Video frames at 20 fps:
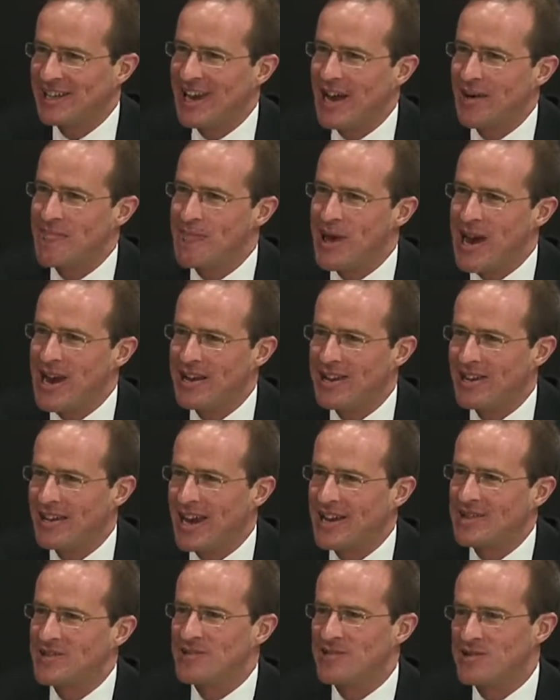campaign
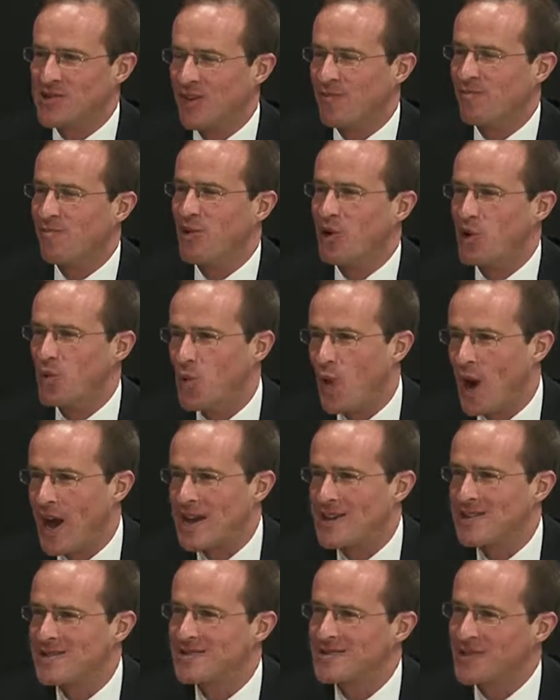against government waste.